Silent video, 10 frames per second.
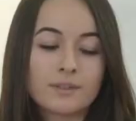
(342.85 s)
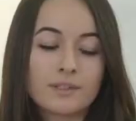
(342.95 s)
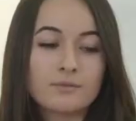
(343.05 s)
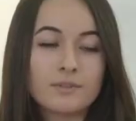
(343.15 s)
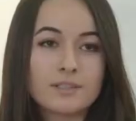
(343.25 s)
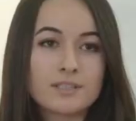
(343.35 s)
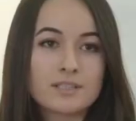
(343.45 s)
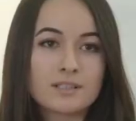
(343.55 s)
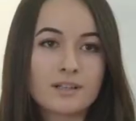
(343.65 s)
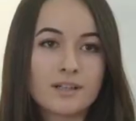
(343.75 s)
When I'm
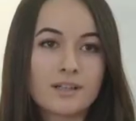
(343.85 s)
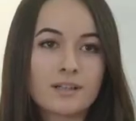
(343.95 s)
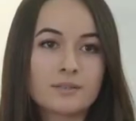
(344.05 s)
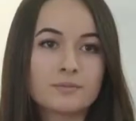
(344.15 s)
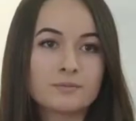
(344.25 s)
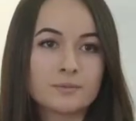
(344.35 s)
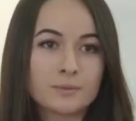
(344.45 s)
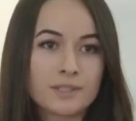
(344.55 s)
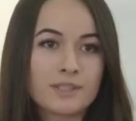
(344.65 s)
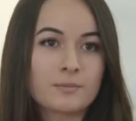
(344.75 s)
finished, I
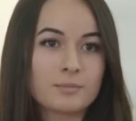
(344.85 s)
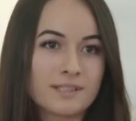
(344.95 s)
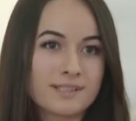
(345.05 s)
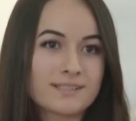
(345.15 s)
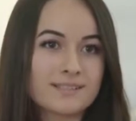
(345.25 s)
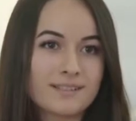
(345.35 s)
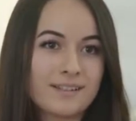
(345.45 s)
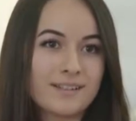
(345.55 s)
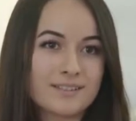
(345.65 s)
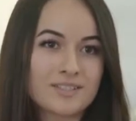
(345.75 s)
will get a place.
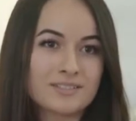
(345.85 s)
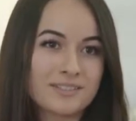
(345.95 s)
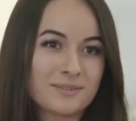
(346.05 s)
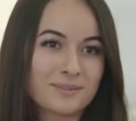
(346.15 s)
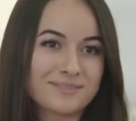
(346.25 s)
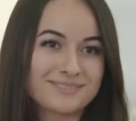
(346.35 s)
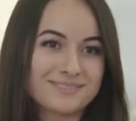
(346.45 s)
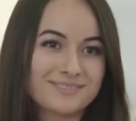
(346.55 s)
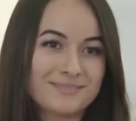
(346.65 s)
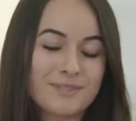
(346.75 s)
I actually do,
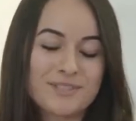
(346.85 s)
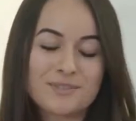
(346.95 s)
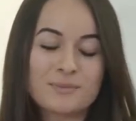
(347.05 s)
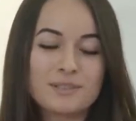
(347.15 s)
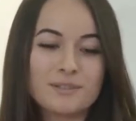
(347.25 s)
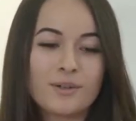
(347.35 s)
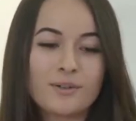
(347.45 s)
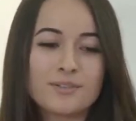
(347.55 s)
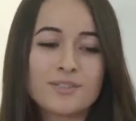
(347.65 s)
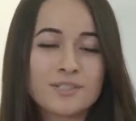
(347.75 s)
because we
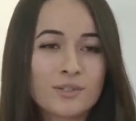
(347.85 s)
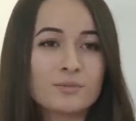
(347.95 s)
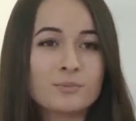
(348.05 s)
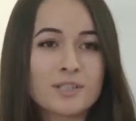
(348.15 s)
learn so